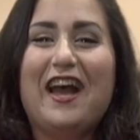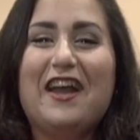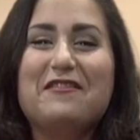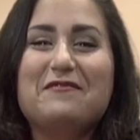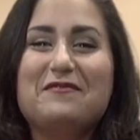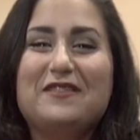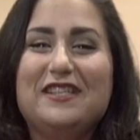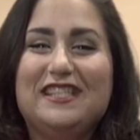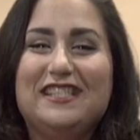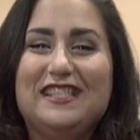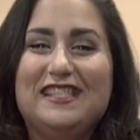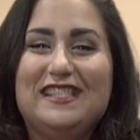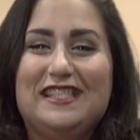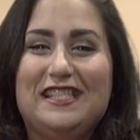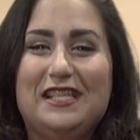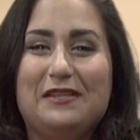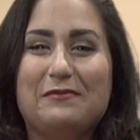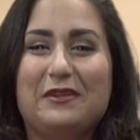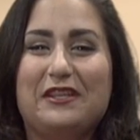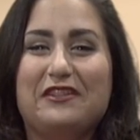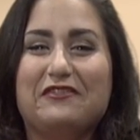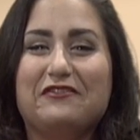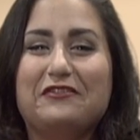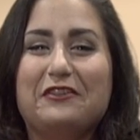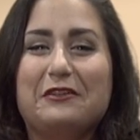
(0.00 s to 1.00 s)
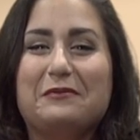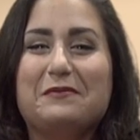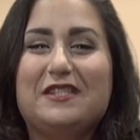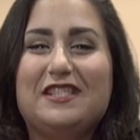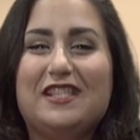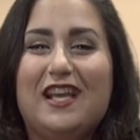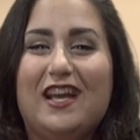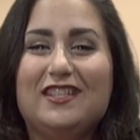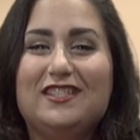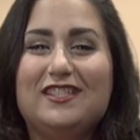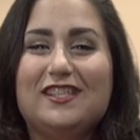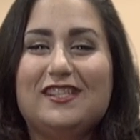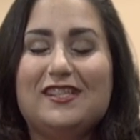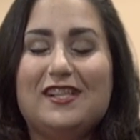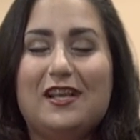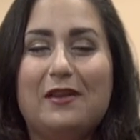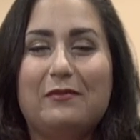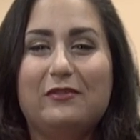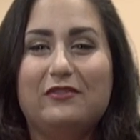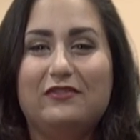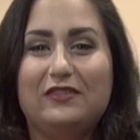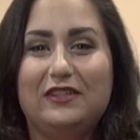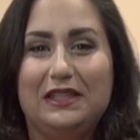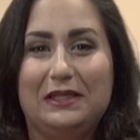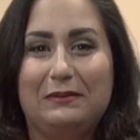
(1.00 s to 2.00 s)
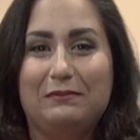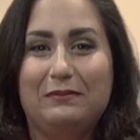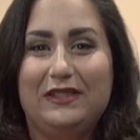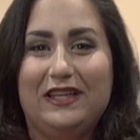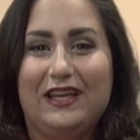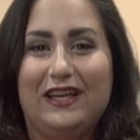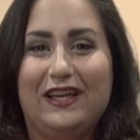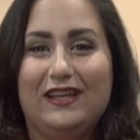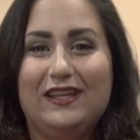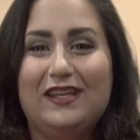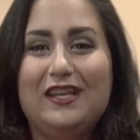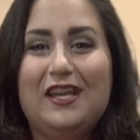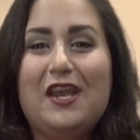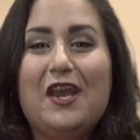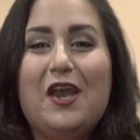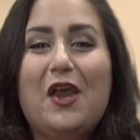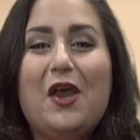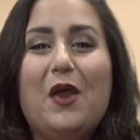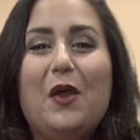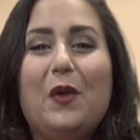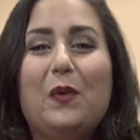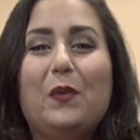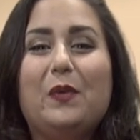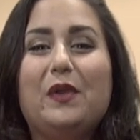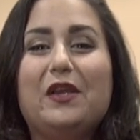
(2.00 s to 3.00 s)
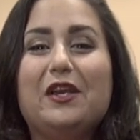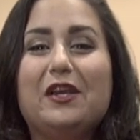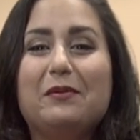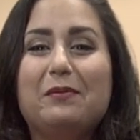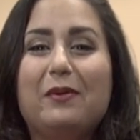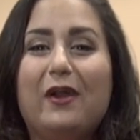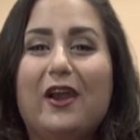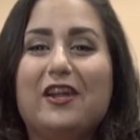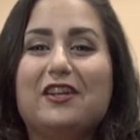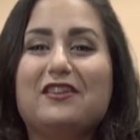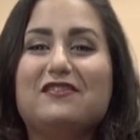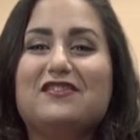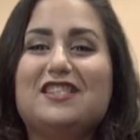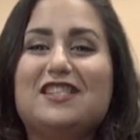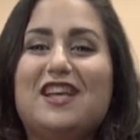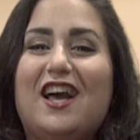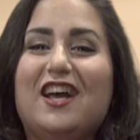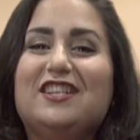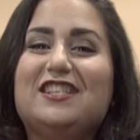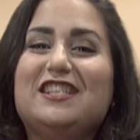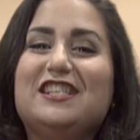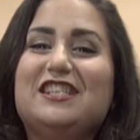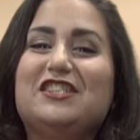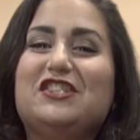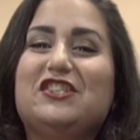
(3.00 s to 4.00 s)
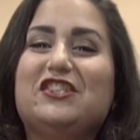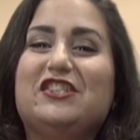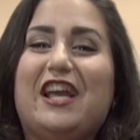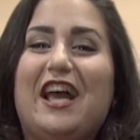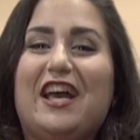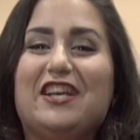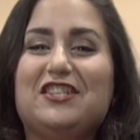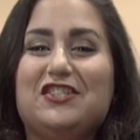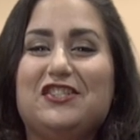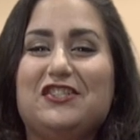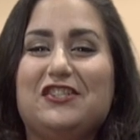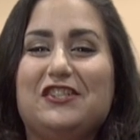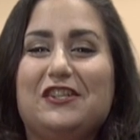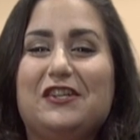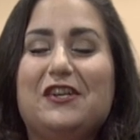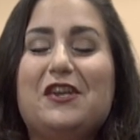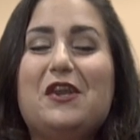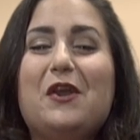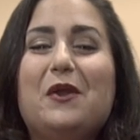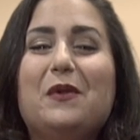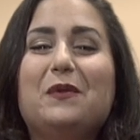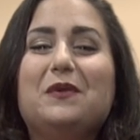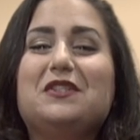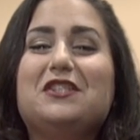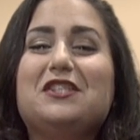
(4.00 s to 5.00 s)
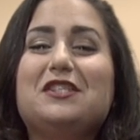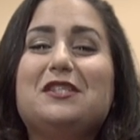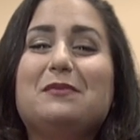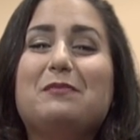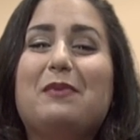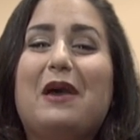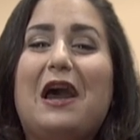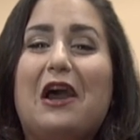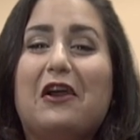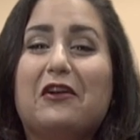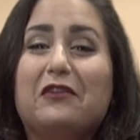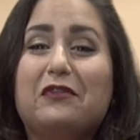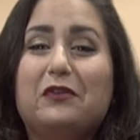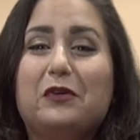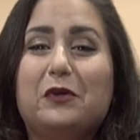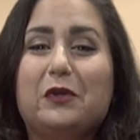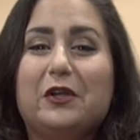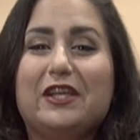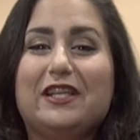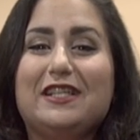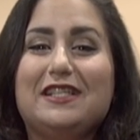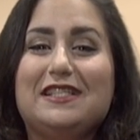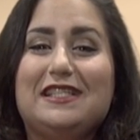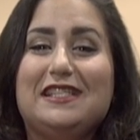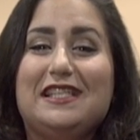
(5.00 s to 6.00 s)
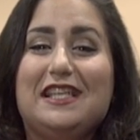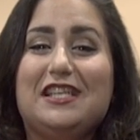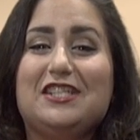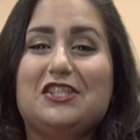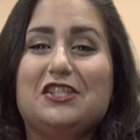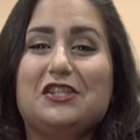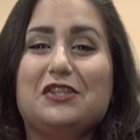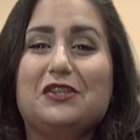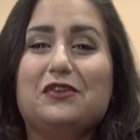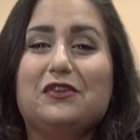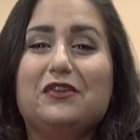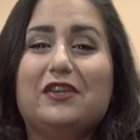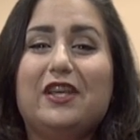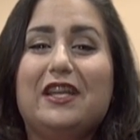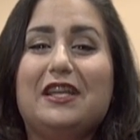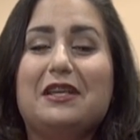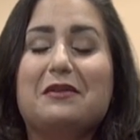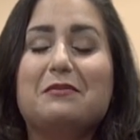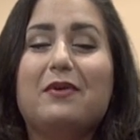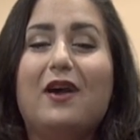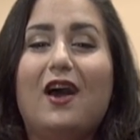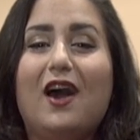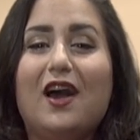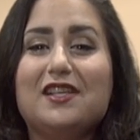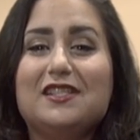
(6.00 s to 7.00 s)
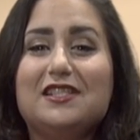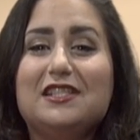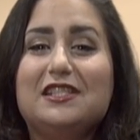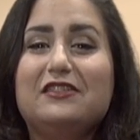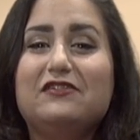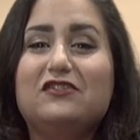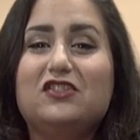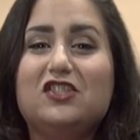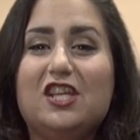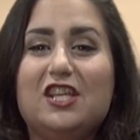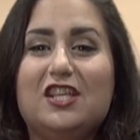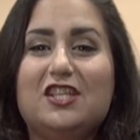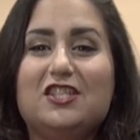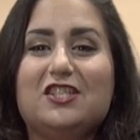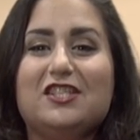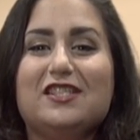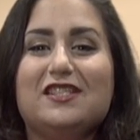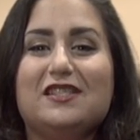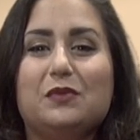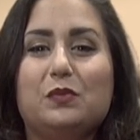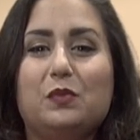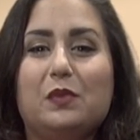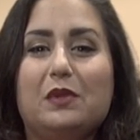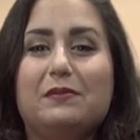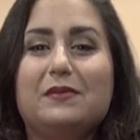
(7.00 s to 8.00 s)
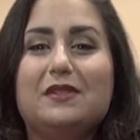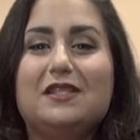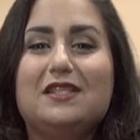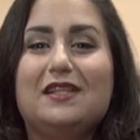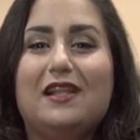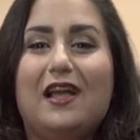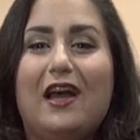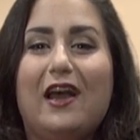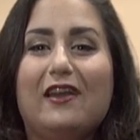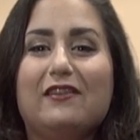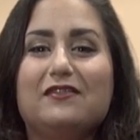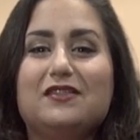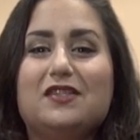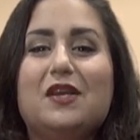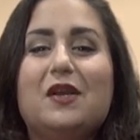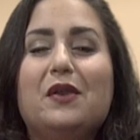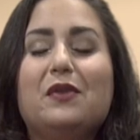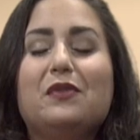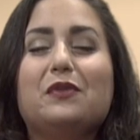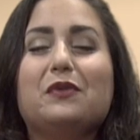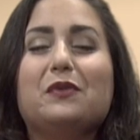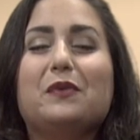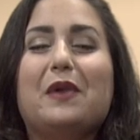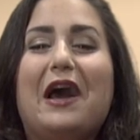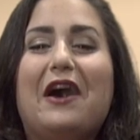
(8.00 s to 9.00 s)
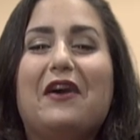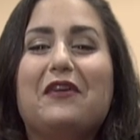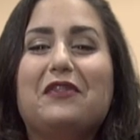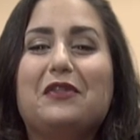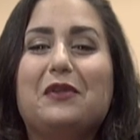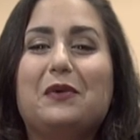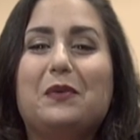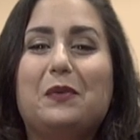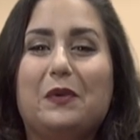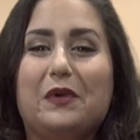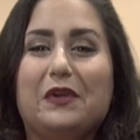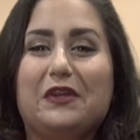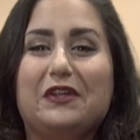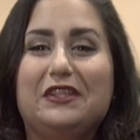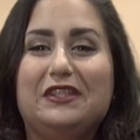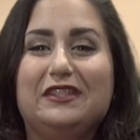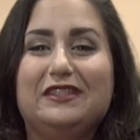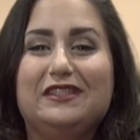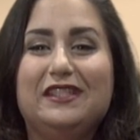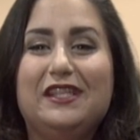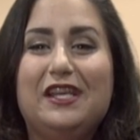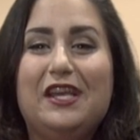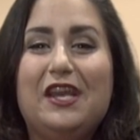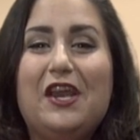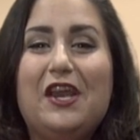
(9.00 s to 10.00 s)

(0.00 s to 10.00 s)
I'm Lynda Zeman from Zonta Club of Olympia. We are part of Zonta International, which is a powerful organization creating positive changes in women's lives throughout the world.